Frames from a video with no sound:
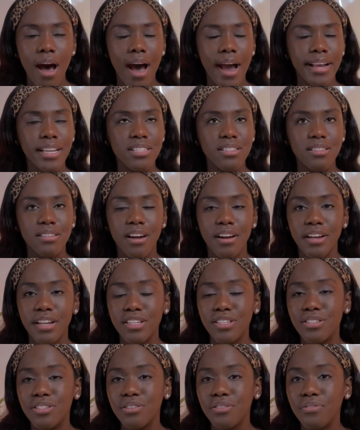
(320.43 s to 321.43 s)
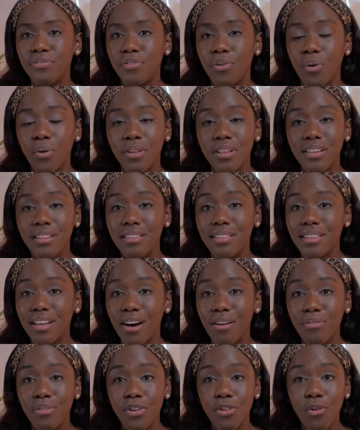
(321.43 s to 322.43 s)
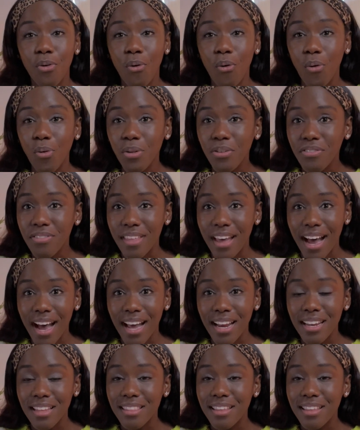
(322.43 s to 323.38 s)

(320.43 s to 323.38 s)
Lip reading: I started to fall in love with all of that,